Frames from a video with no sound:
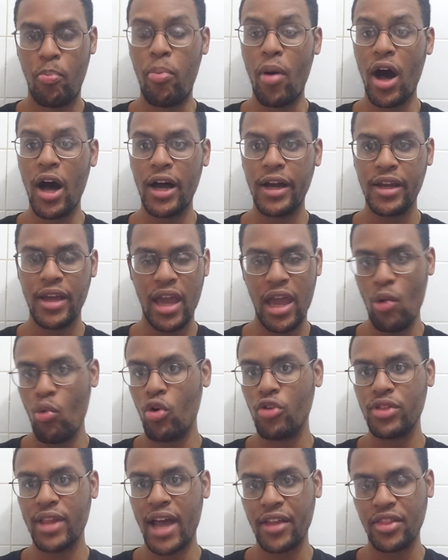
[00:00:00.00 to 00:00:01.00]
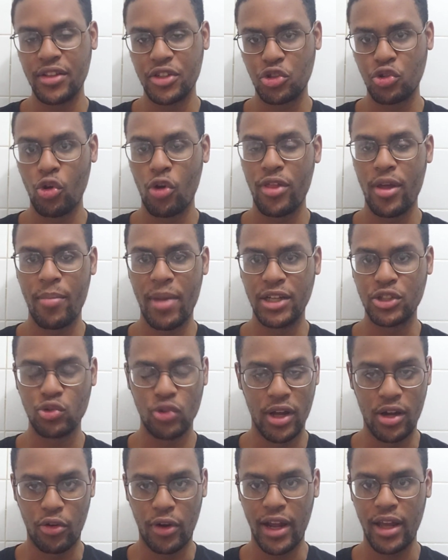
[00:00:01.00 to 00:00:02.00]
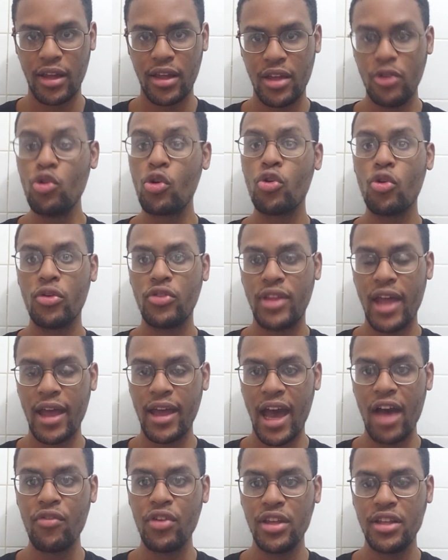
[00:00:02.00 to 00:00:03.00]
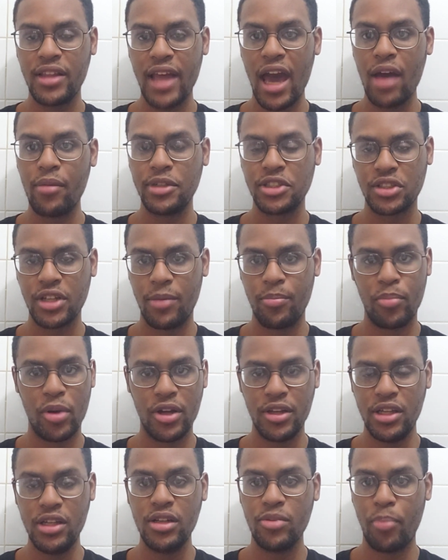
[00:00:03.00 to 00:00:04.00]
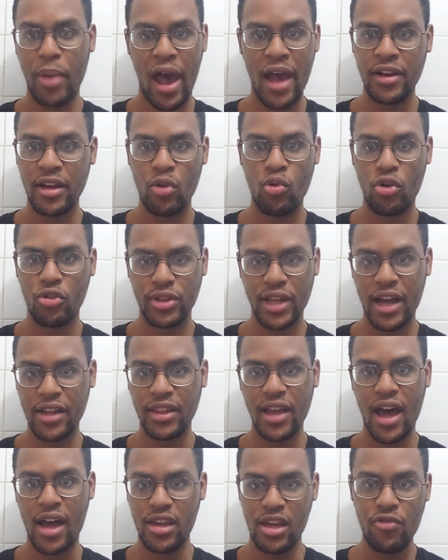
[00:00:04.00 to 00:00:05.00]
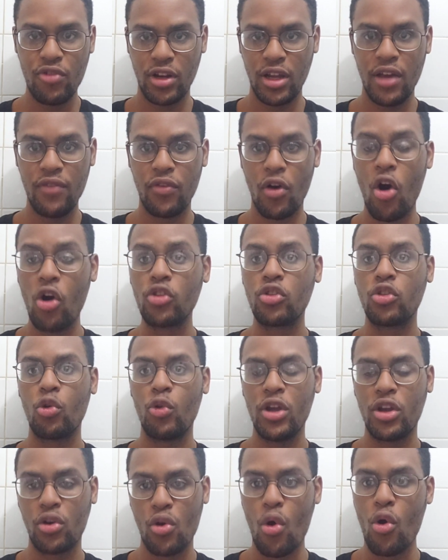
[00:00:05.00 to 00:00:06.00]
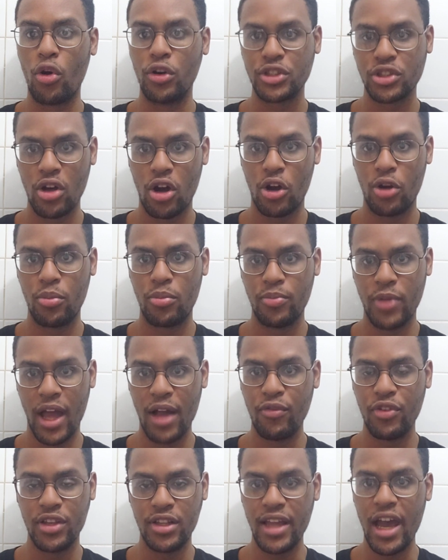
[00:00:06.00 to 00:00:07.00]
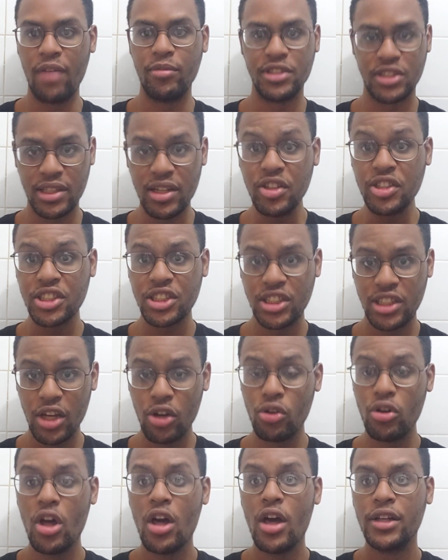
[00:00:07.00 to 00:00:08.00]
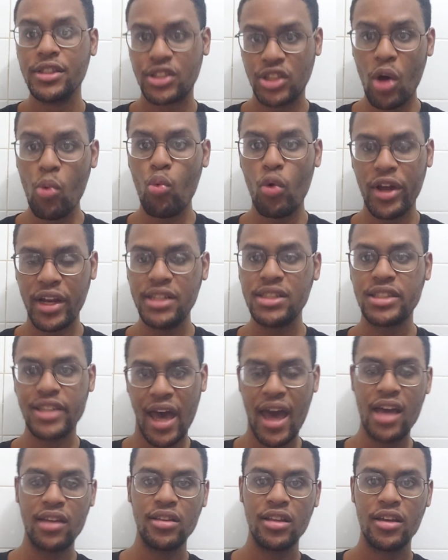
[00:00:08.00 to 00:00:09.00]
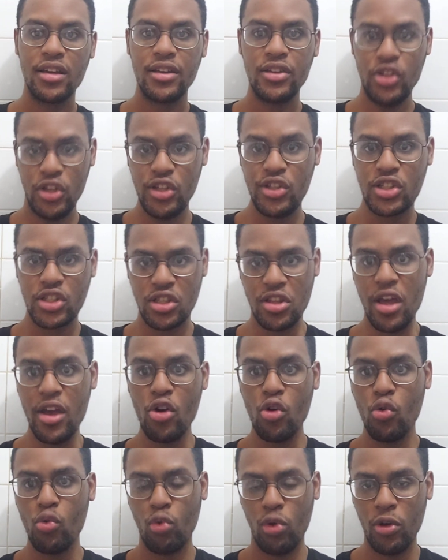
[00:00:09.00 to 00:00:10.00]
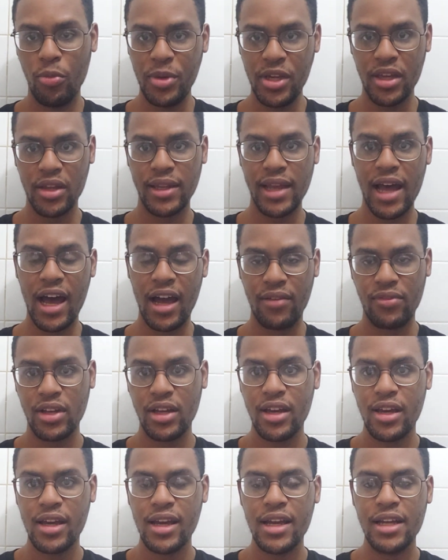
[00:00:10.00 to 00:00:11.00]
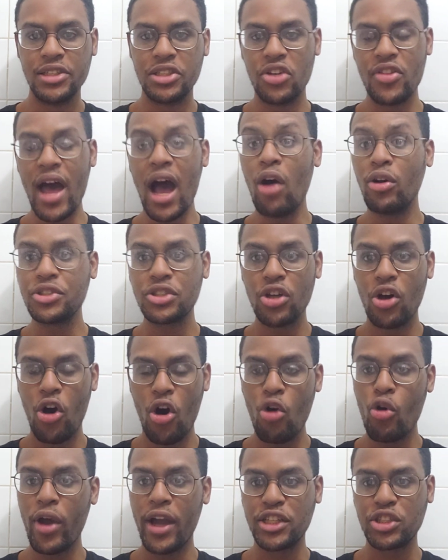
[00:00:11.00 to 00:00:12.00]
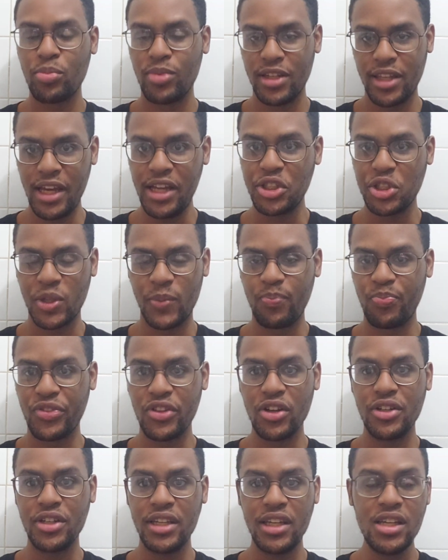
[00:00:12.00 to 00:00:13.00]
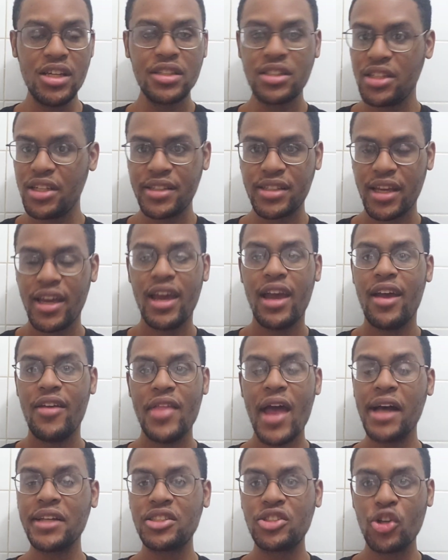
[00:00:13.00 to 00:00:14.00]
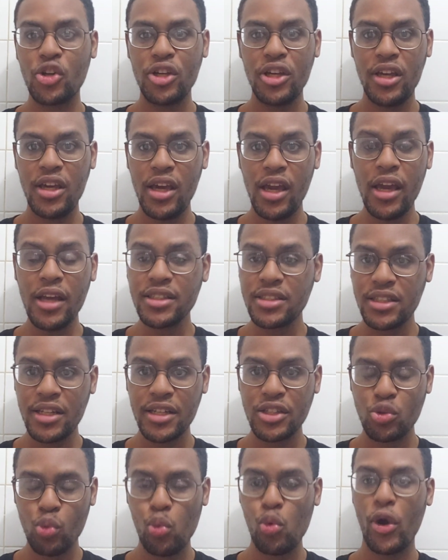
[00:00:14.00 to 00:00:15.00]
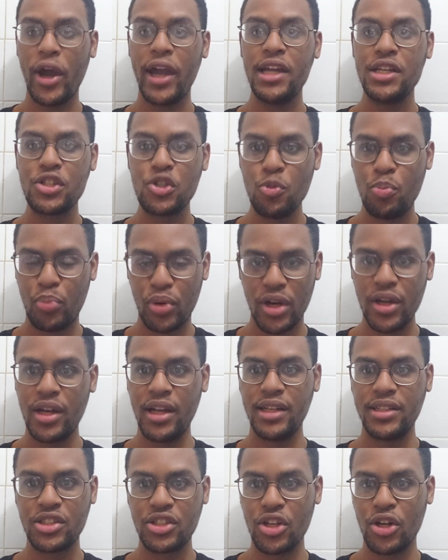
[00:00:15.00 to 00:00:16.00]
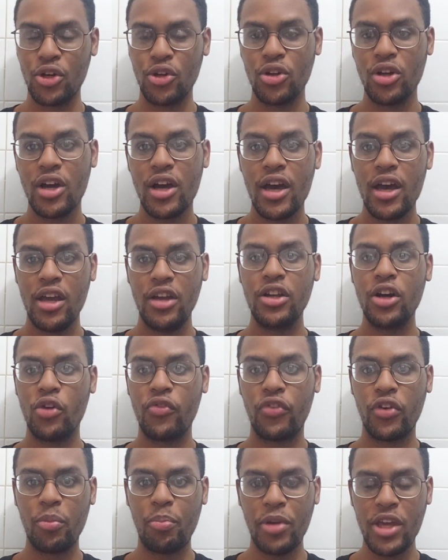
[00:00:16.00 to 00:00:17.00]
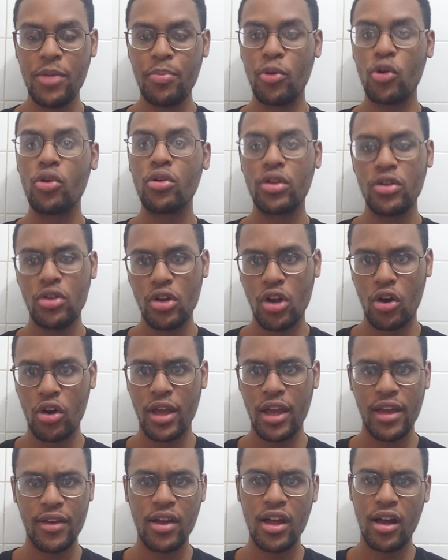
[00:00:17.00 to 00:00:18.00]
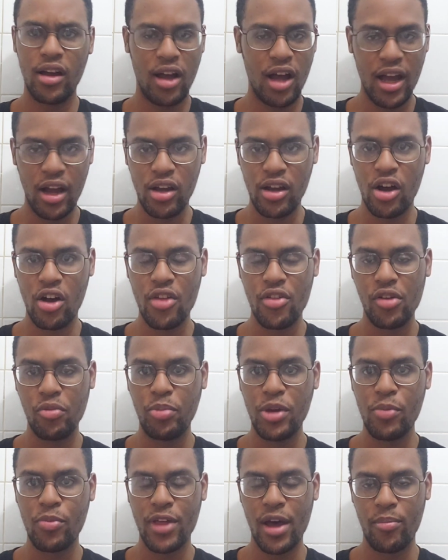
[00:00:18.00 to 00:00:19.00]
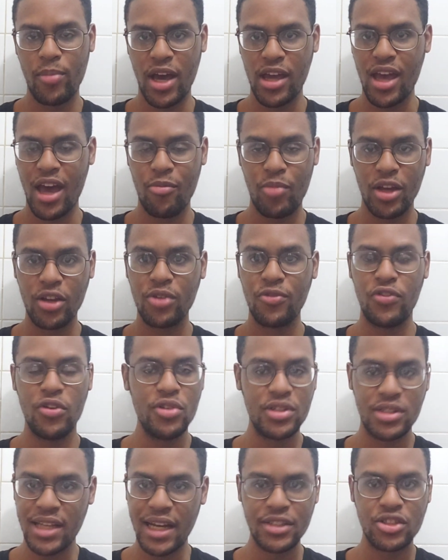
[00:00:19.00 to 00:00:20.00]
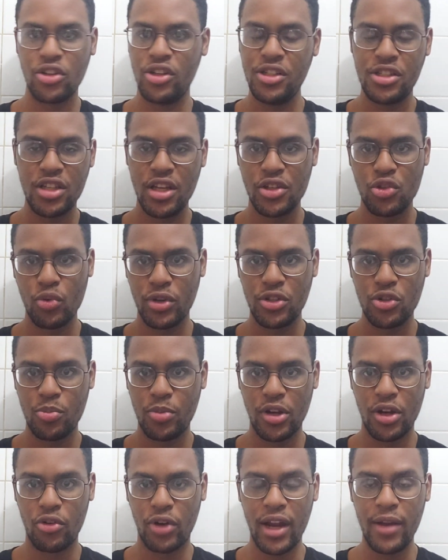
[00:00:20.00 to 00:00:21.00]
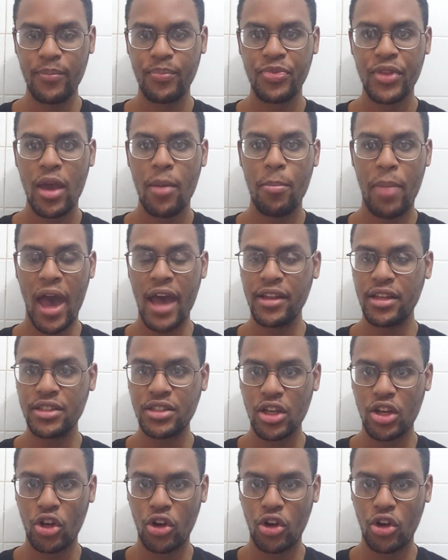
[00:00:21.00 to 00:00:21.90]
but it will not destroy them as well, right? You could heavily damage them, but he Panda will not die, even if all three cores are heavily damaged. They're still somewhat intact." He still will be alive. So that was the whole explanation. The easiest, that's the easiest way to put it. So, you know, for people, you know, other people that might have been confused, that's the easiest way to put it, right? Panda's a